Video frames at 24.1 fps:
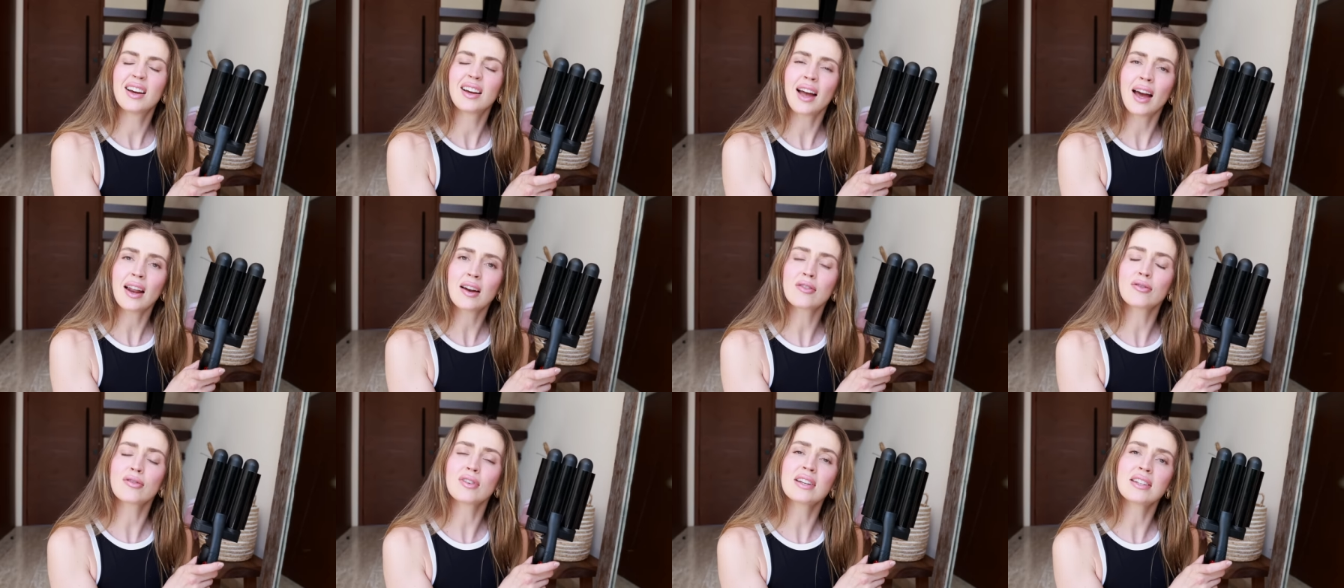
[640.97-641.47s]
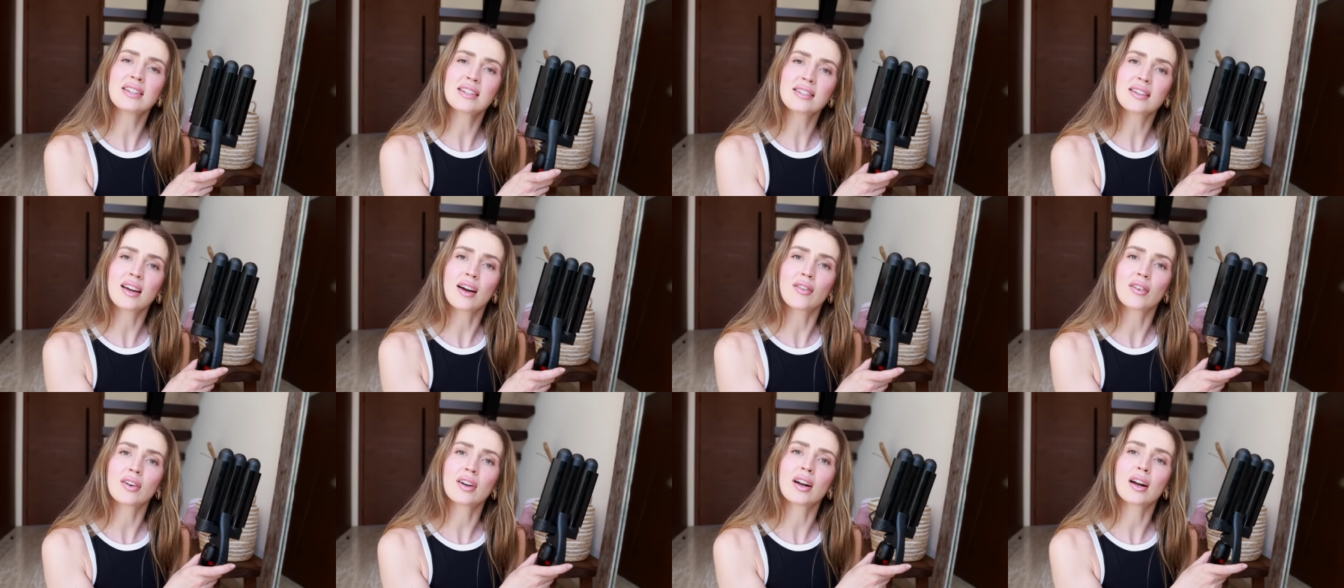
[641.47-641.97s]
kind of
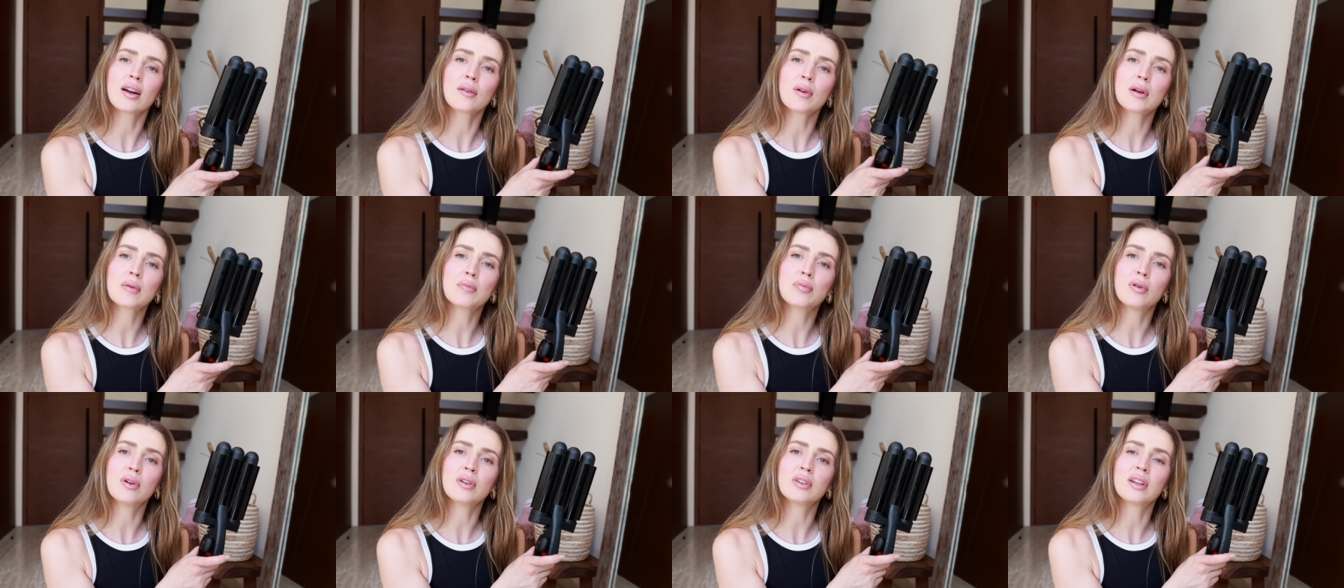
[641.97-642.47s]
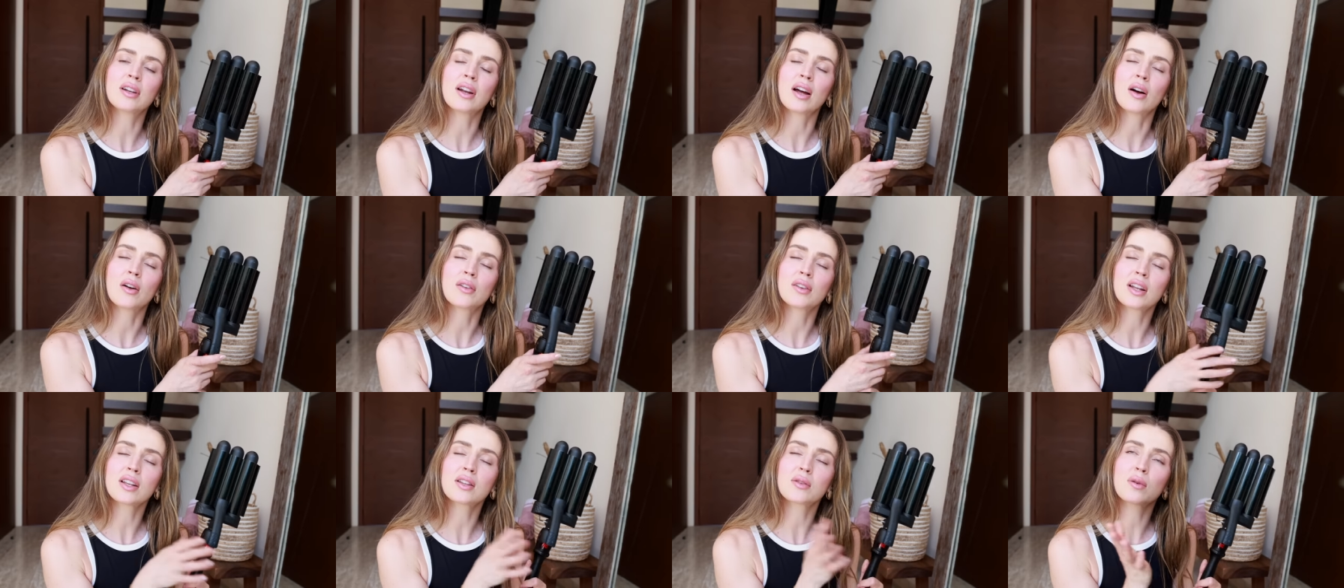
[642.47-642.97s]
rediscovered it. I re-pulled it
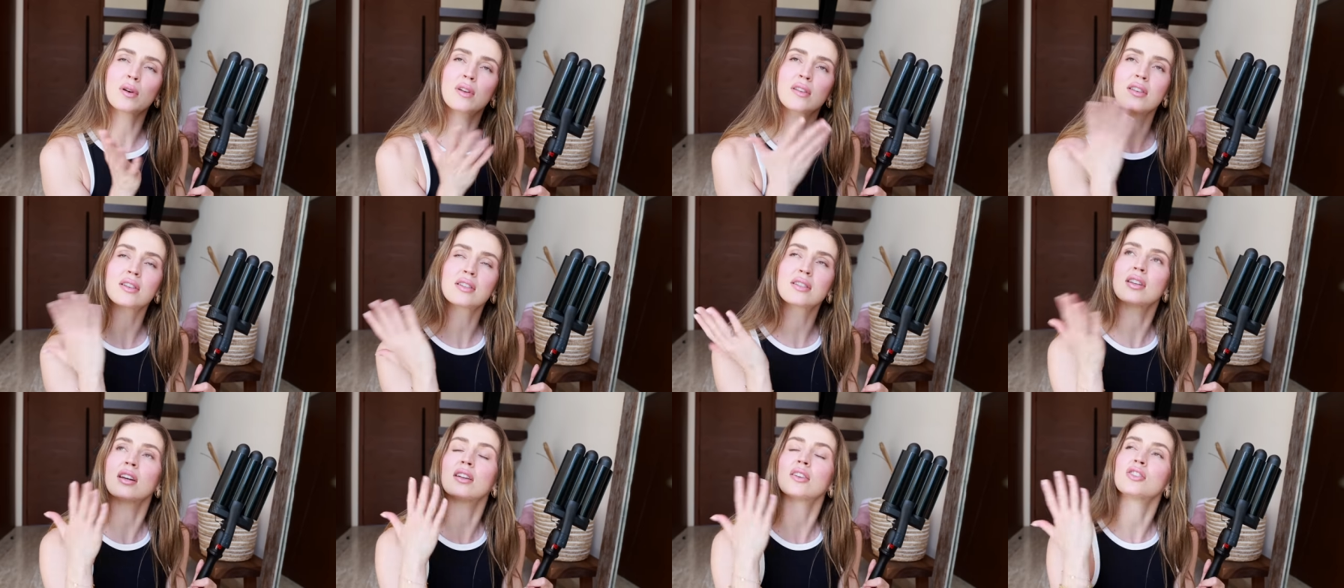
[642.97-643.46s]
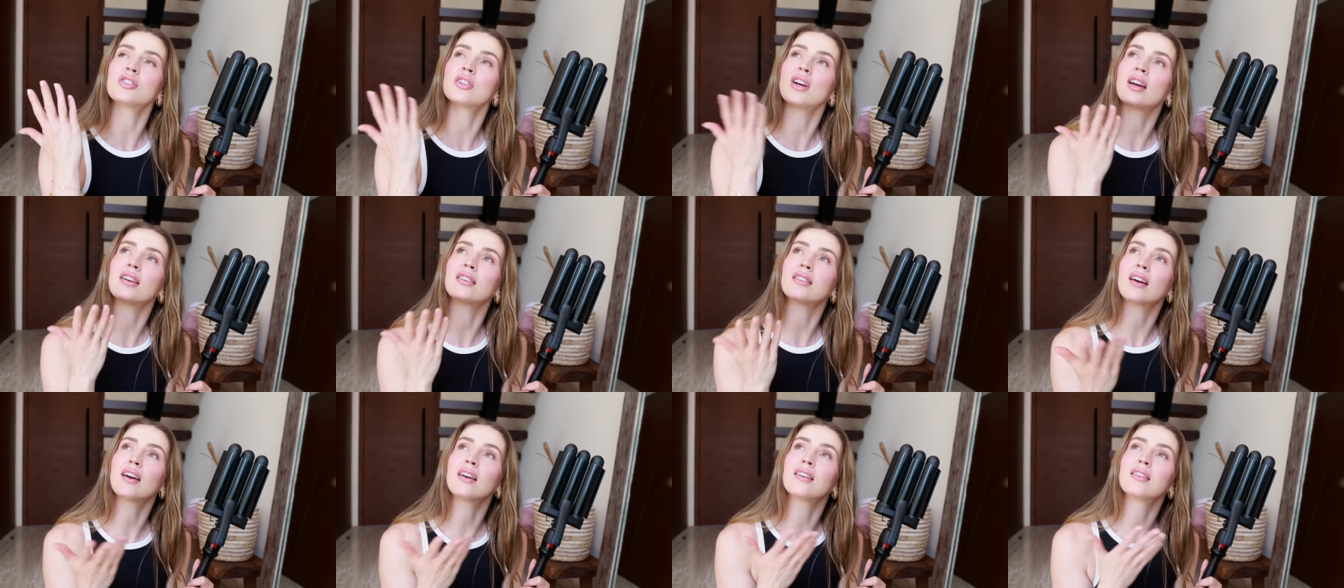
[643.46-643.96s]
out. That's what the
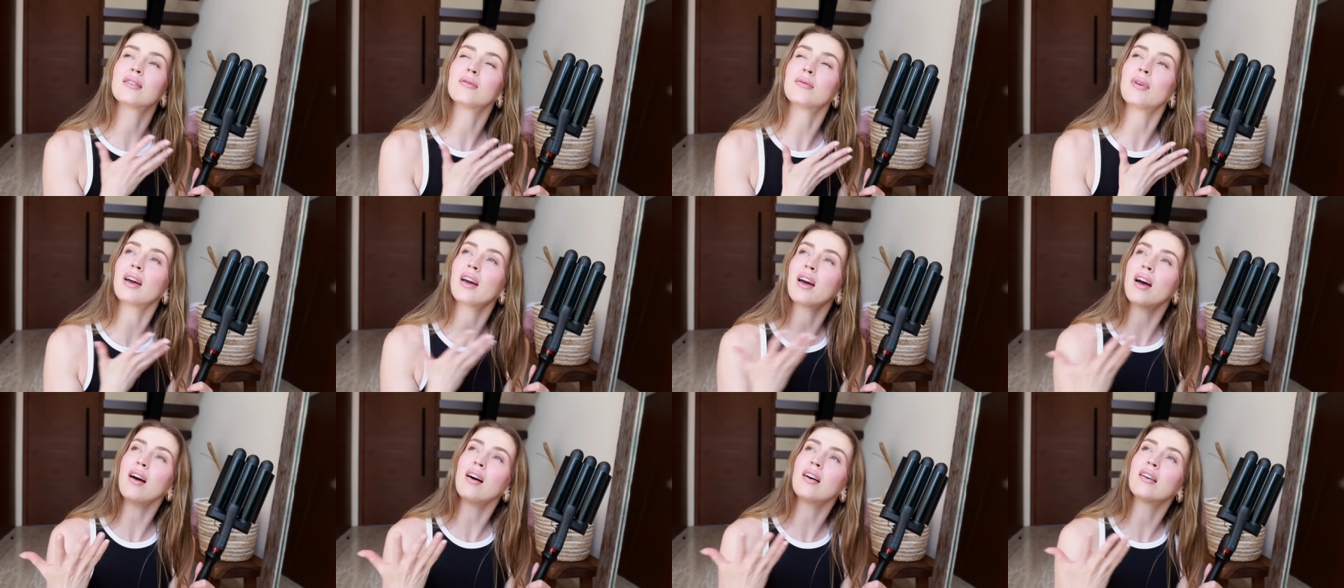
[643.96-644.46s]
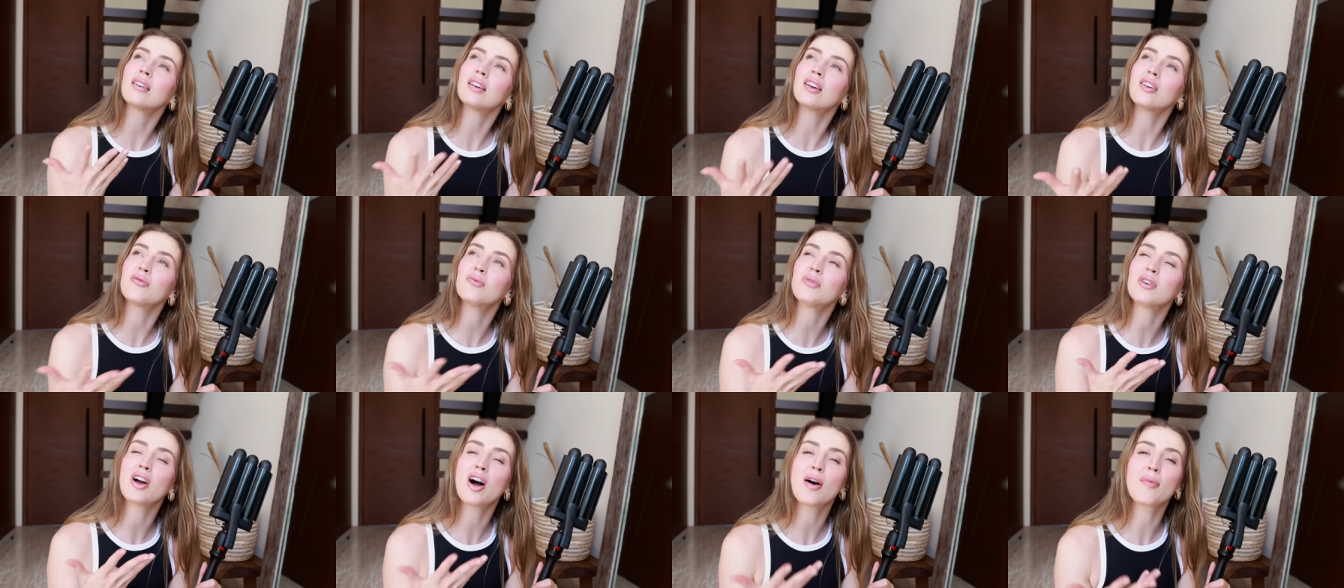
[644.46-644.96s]
sunshine does. I'm like, oh,
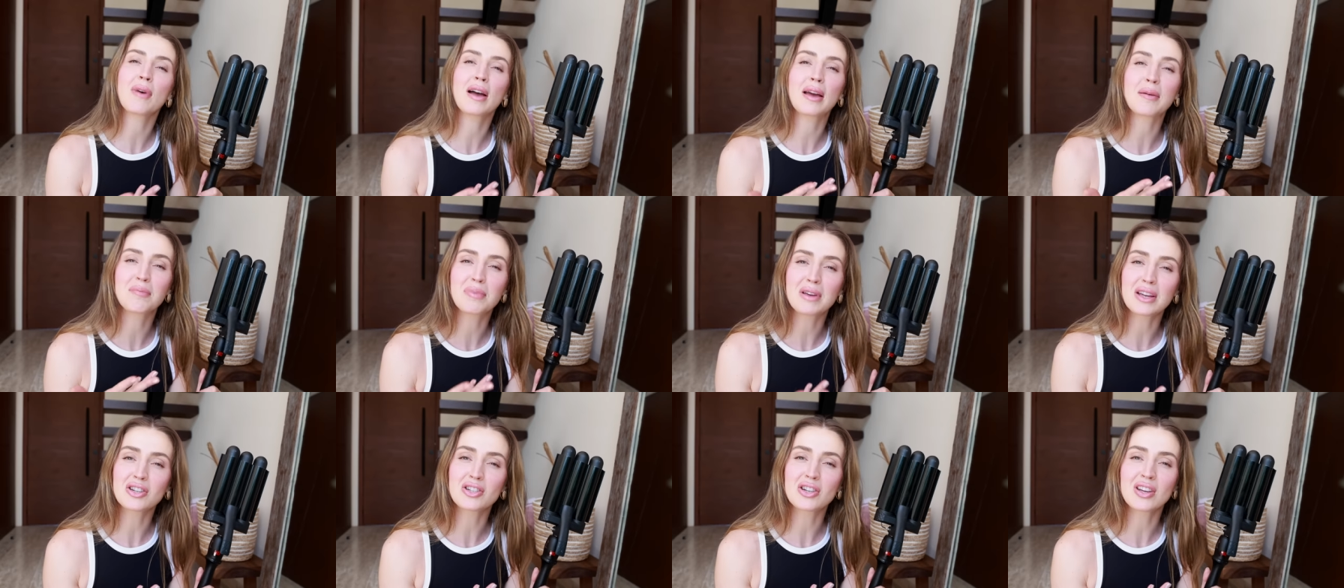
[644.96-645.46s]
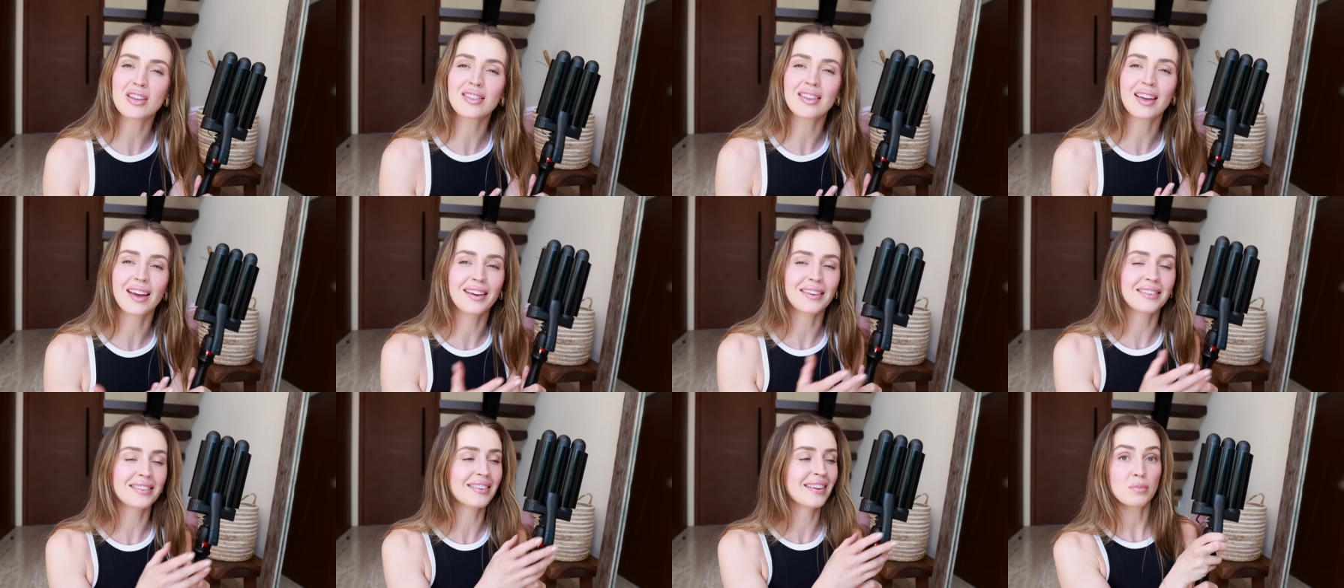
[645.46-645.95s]
give me all my beachy
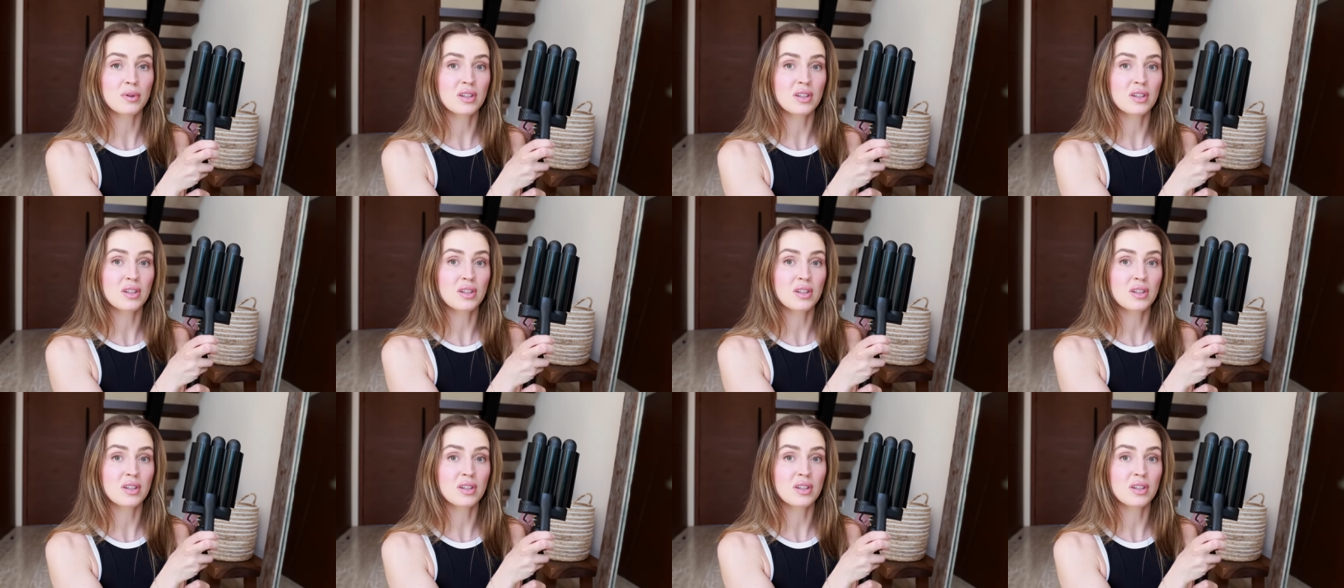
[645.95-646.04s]
things.